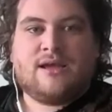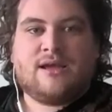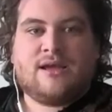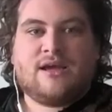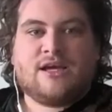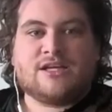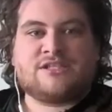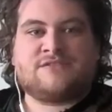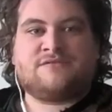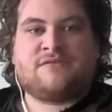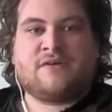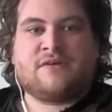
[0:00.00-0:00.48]

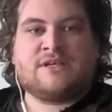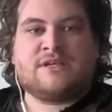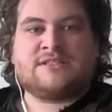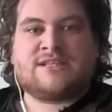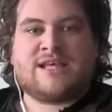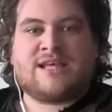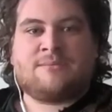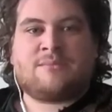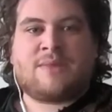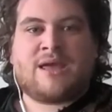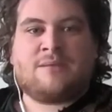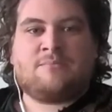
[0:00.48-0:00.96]
As fun as
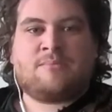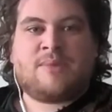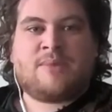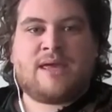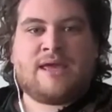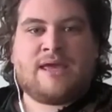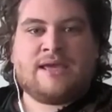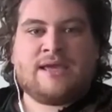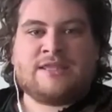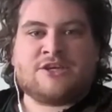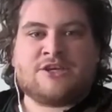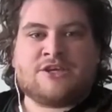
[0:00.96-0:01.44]
they may
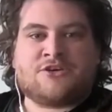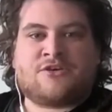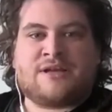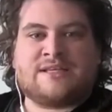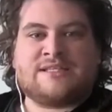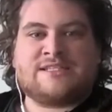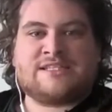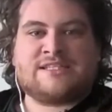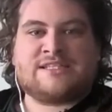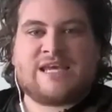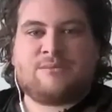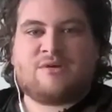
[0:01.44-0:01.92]
be in the grand
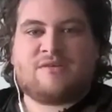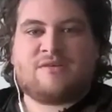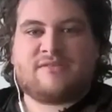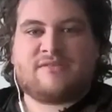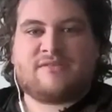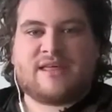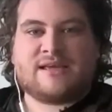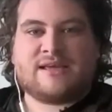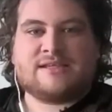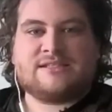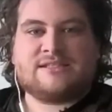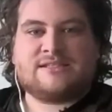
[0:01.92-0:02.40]
scheme of
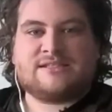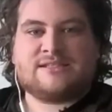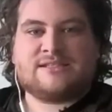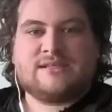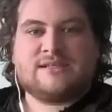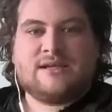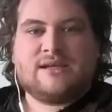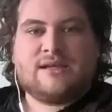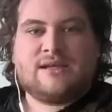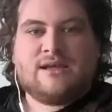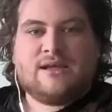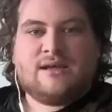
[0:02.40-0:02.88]
things,
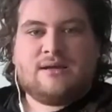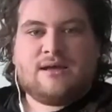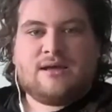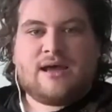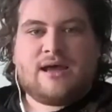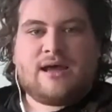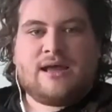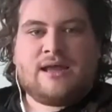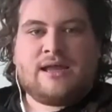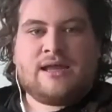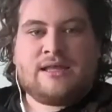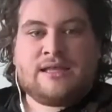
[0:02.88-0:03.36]

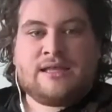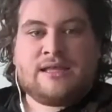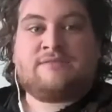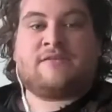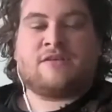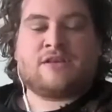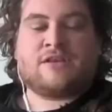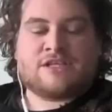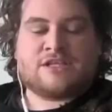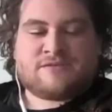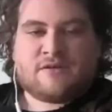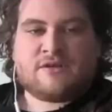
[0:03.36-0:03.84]

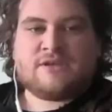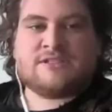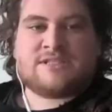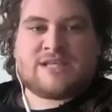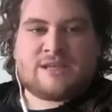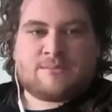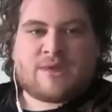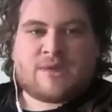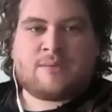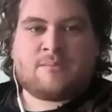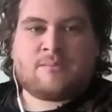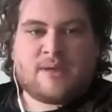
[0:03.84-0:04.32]
as fun as they
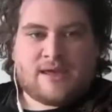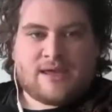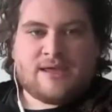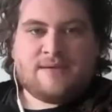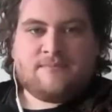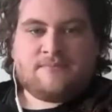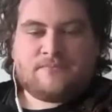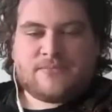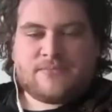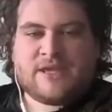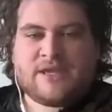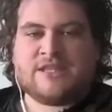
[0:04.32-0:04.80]
may be
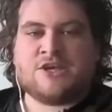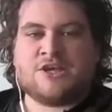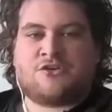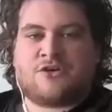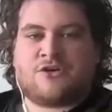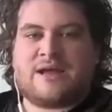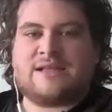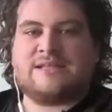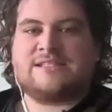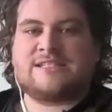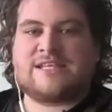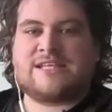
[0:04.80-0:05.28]
in the
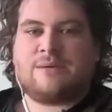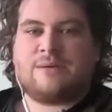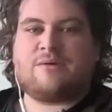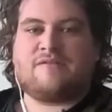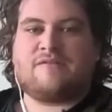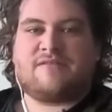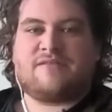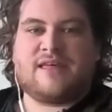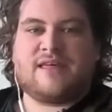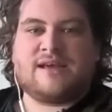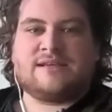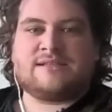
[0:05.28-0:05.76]
grand scheme of
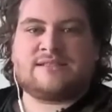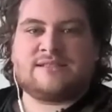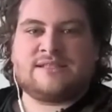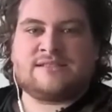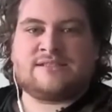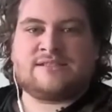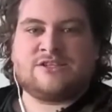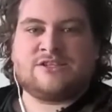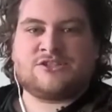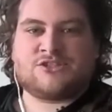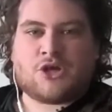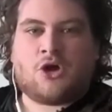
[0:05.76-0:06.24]
things, and as
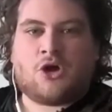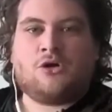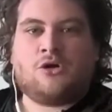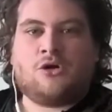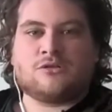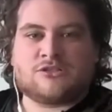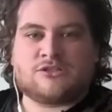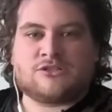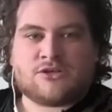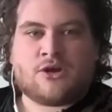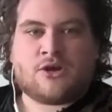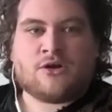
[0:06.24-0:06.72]
this old
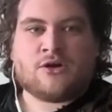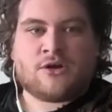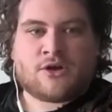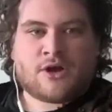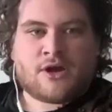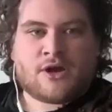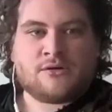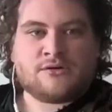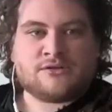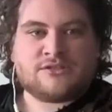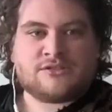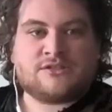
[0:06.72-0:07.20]
song
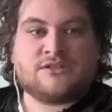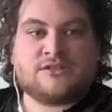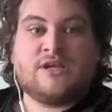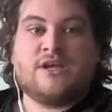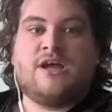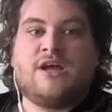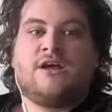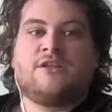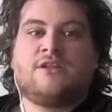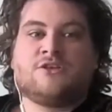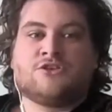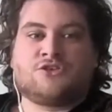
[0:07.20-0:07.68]
goes,
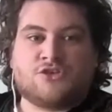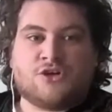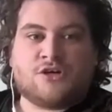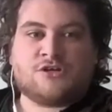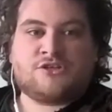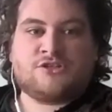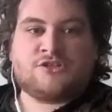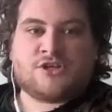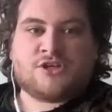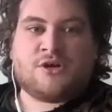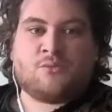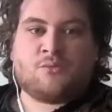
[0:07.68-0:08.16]
the drugs
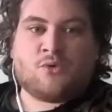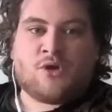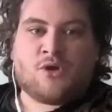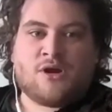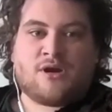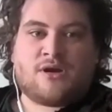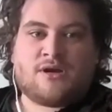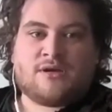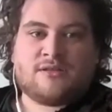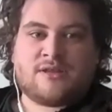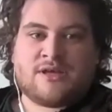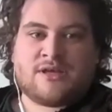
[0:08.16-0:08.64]
don't
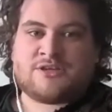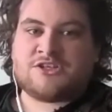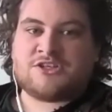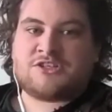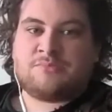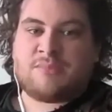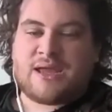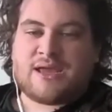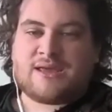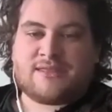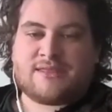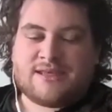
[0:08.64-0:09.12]
work, they just
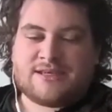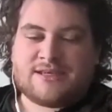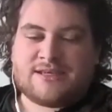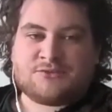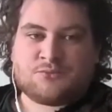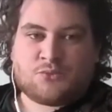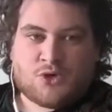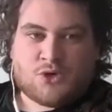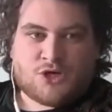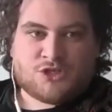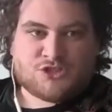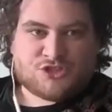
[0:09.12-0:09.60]
make things
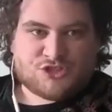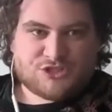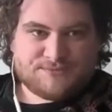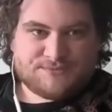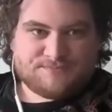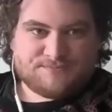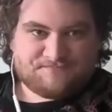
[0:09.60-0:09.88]
worse.